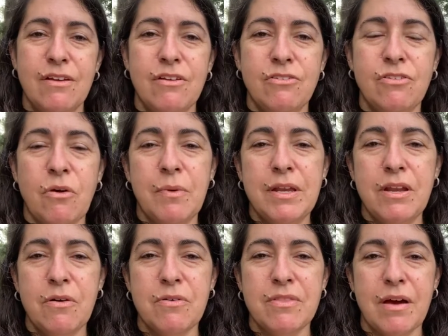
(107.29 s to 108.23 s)
So we
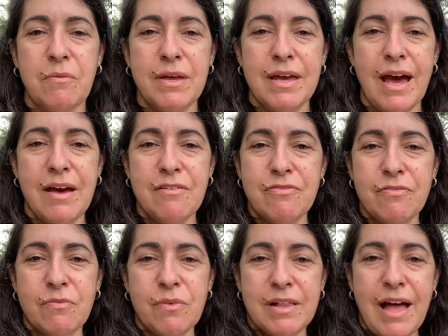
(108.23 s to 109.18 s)
know that we'll have
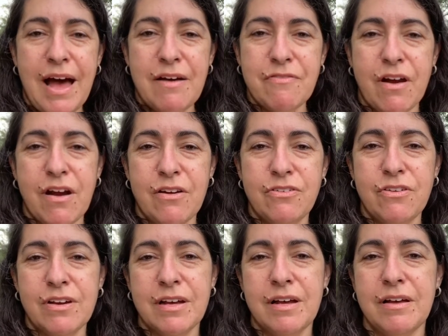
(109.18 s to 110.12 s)
our
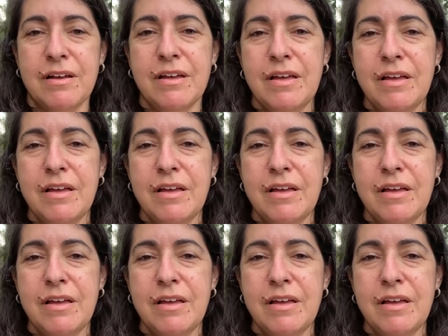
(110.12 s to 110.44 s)
sukkah